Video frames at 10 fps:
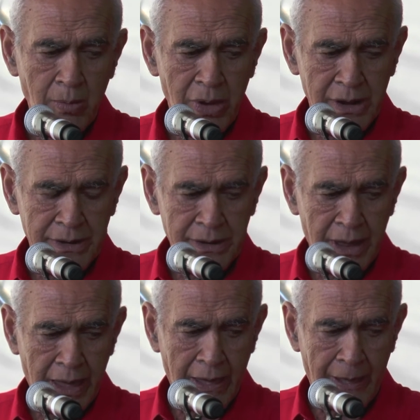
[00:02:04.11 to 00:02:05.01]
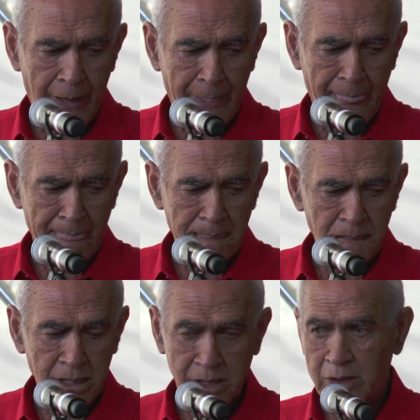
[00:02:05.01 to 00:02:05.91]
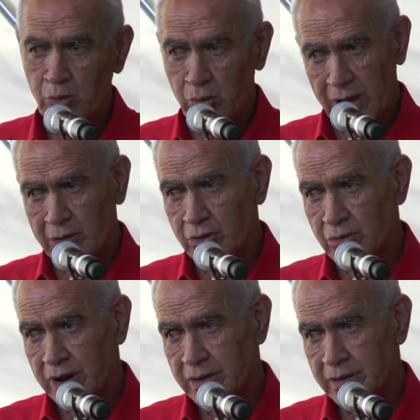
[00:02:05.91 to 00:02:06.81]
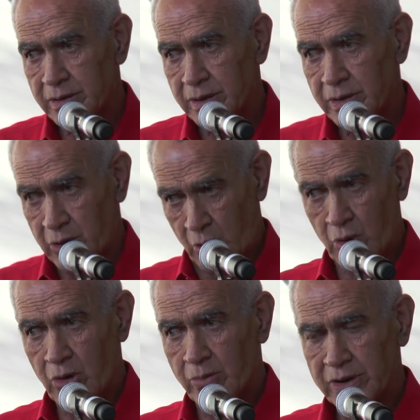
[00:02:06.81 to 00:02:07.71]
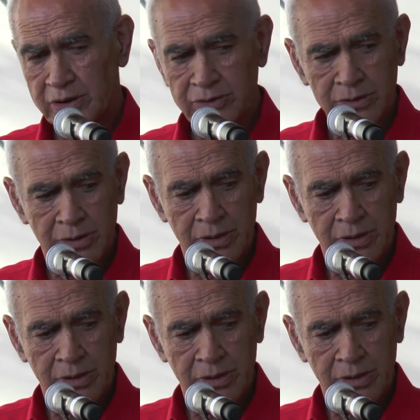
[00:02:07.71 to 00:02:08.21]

But um, we had a look around the whole complex.